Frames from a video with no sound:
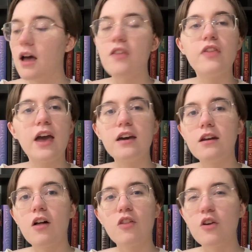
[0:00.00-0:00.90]
and then
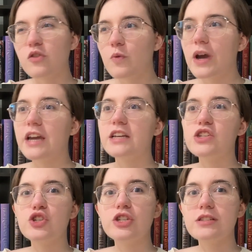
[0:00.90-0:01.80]
along the way
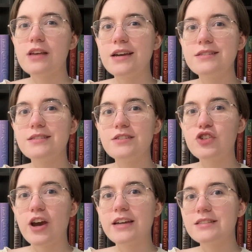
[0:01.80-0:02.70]
she decides to
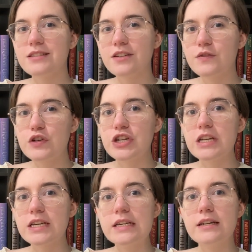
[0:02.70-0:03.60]
try and see if she
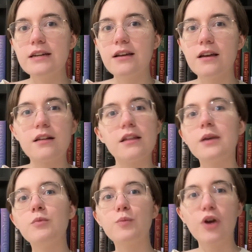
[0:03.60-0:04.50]
can
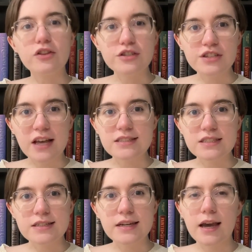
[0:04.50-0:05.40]
claim her brother's
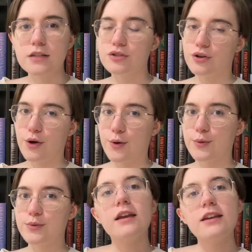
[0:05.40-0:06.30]
destiny as her own.